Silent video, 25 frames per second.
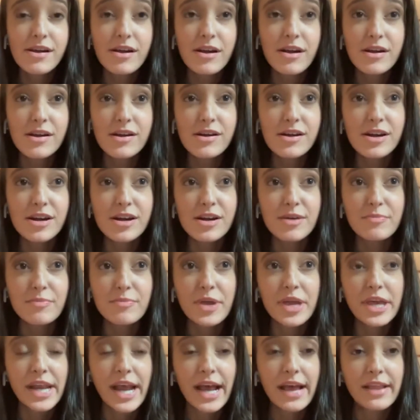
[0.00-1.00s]
Um,
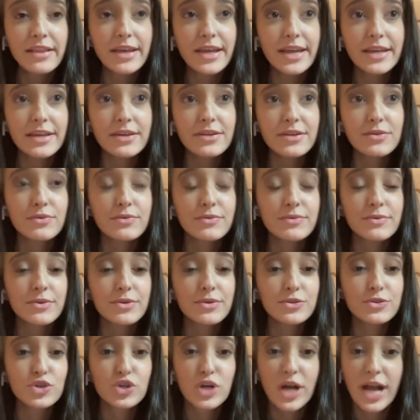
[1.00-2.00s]
and I like
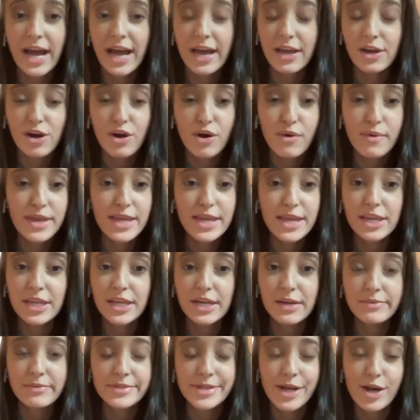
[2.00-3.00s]
cried all
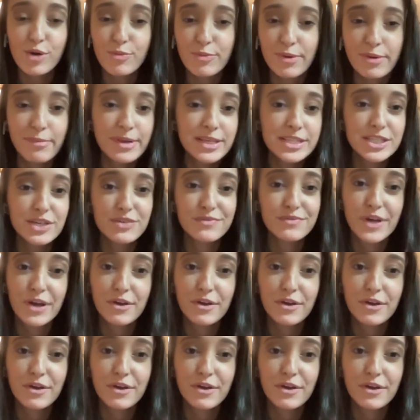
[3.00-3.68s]
weekend. I was at home by myself.